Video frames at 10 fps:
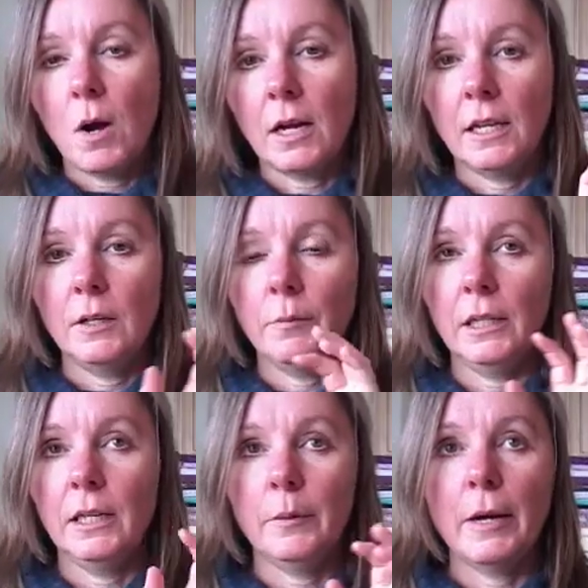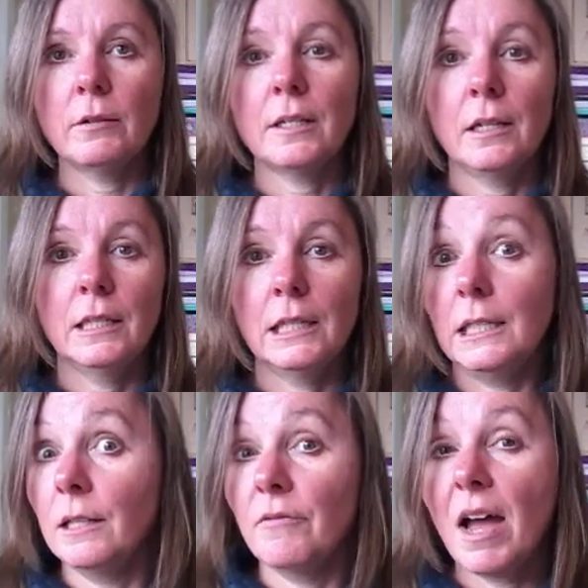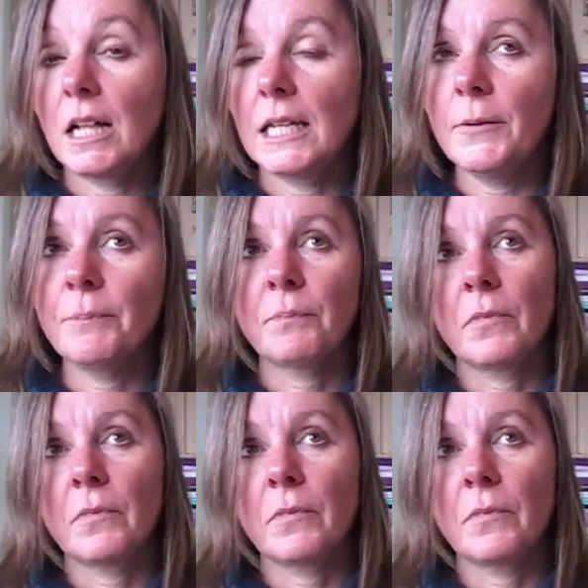walking and milling about selling lily of the valley.